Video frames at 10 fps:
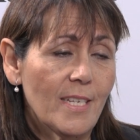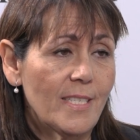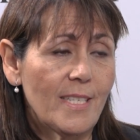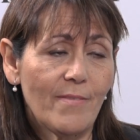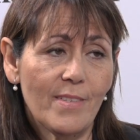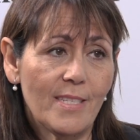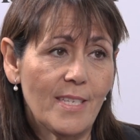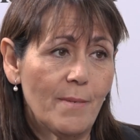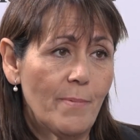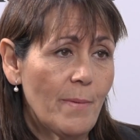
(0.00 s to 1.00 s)

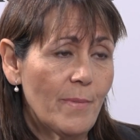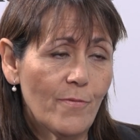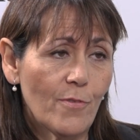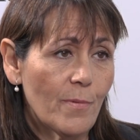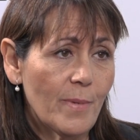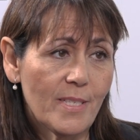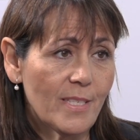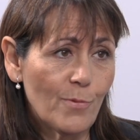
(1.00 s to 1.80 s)
70 payment formats in